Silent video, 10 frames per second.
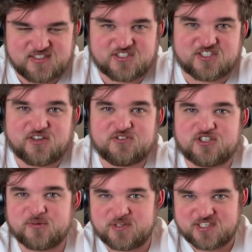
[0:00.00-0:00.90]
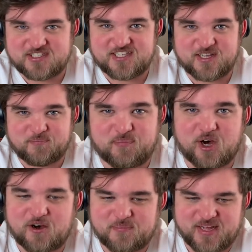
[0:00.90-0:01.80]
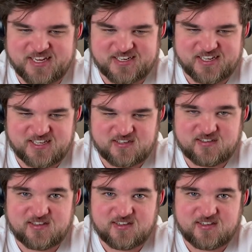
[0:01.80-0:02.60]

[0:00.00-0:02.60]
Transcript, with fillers: So trippy to see Paul Bettany